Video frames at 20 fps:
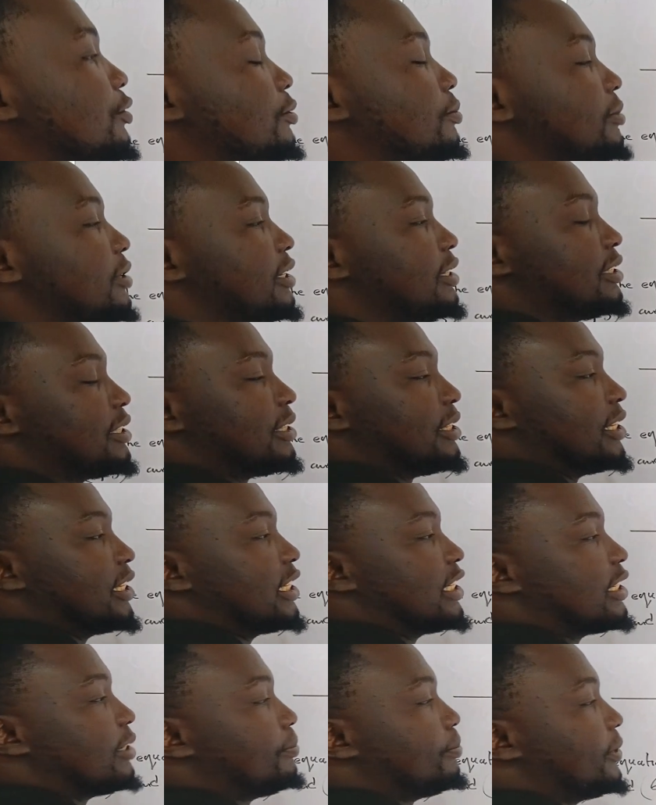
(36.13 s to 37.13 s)
it means the
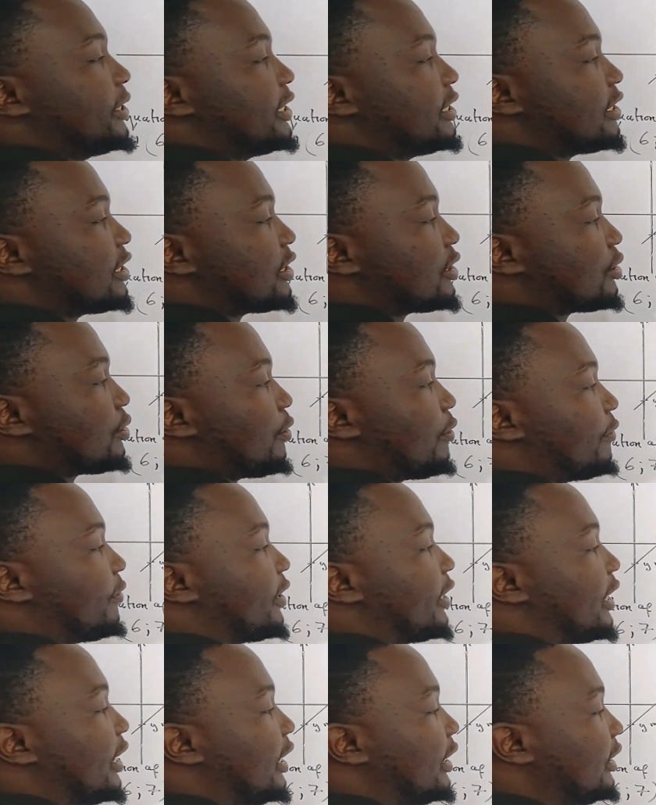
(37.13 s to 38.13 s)
steepness
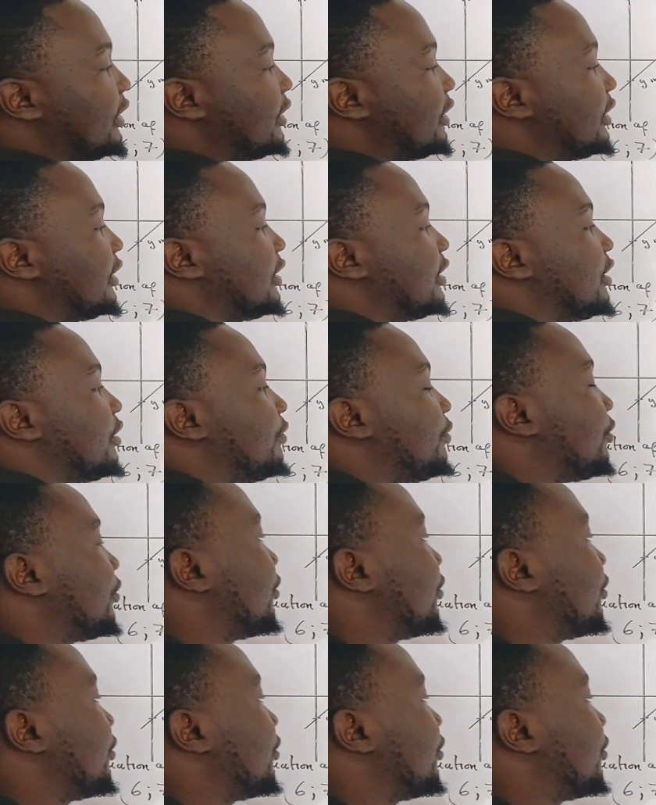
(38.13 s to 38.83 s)
of a line. If